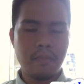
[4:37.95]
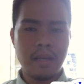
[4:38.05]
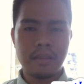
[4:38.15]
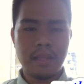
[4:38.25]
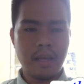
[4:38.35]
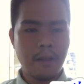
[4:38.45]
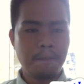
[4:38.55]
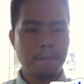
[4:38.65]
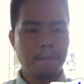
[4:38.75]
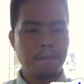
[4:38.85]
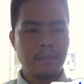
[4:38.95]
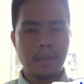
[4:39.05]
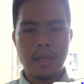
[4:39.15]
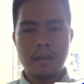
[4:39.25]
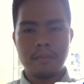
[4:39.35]
beta,
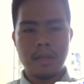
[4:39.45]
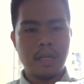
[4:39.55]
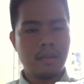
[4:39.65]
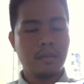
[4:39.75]
gamma,